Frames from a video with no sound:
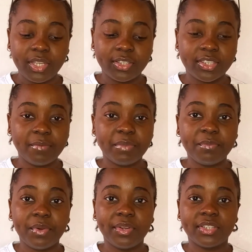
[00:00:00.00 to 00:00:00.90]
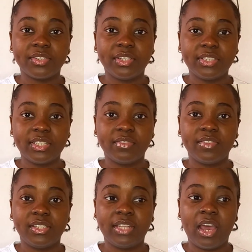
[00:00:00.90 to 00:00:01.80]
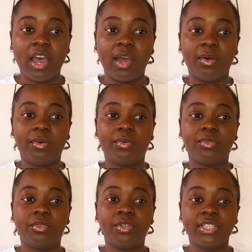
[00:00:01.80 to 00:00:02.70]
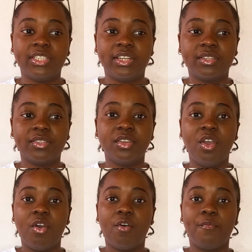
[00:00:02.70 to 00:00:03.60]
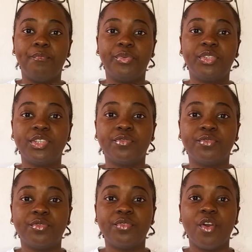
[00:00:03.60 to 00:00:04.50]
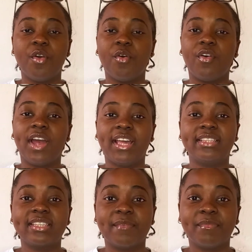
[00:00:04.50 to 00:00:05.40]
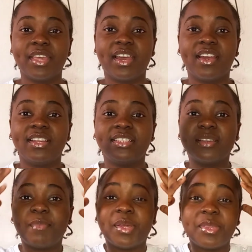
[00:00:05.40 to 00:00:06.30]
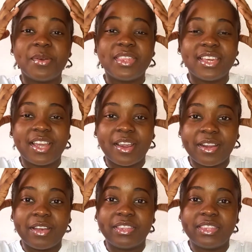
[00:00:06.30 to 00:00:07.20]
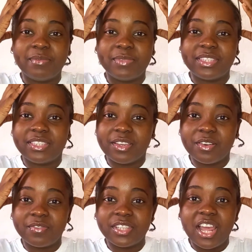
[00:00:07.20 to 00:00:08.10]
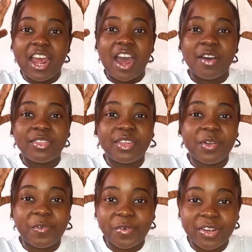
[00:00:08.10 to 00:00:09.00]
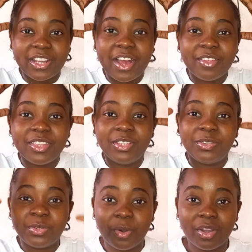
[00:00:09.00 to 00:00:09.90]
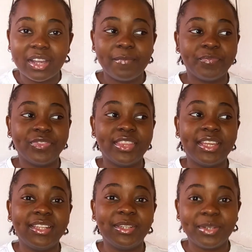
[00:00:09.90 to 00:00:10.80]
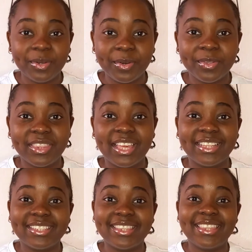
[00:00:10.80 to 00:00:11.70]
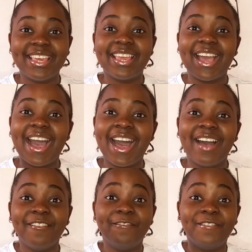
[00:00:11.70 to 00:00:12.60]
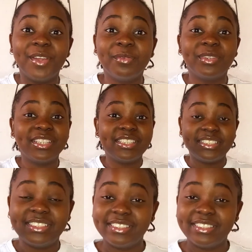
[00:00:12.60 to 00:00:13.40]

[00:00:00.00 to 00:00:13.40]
Some people, it's not even how gorgeous or beautiful or handsome they are, it's about the way they carry out themselves, how they walk, how they talk. They know that they are very...